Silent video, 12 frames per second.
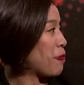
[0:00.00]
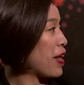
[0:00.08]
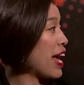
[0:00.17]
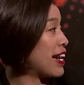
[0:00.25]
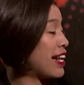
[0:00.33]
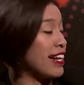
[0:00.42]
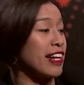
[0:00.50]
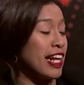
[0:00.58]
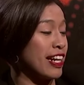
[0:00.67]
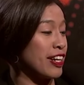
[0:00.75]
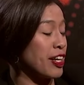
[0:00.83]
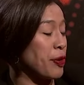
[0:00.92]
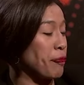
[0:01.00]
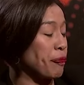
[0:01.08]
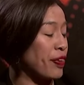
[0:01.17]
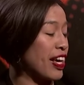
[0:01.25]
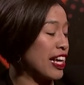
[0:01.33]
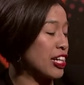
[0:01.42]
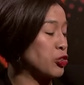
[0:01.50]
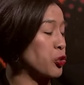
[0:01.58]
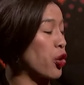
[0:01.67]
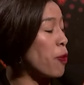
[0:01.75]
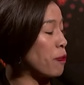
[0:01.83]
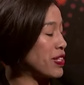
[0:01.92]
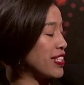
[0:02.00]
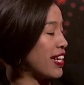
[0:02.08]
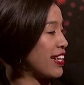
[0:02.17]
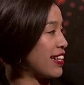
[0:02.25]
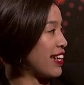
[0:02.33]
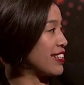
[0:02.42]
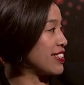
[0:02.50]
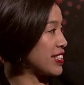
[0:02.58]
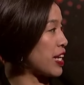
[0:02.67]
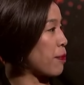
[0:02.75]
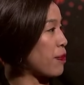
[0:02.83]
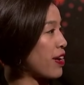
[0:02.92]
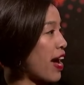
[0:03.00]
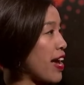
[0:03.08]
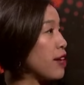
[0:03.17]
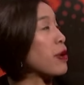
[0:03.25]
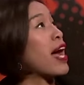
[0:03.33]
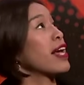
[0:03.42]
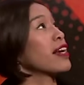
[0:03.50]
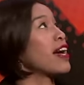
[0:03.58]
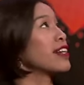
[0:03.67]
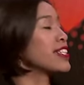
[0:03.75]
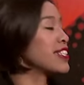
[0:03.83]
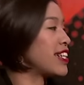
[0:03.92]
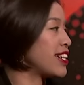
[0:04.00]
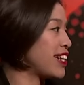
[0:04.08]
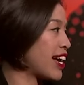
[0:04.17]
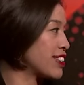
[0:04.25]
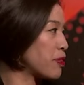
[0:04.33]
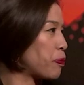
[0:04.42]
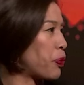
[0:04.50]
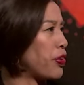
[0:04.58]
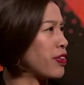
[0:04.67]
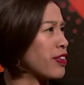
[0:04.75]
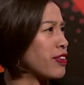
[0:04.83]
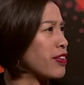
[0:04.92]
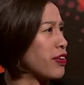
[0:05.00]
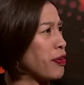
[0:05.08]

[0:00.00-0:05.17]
And then to compensate that, Tamer, I understand, has appointed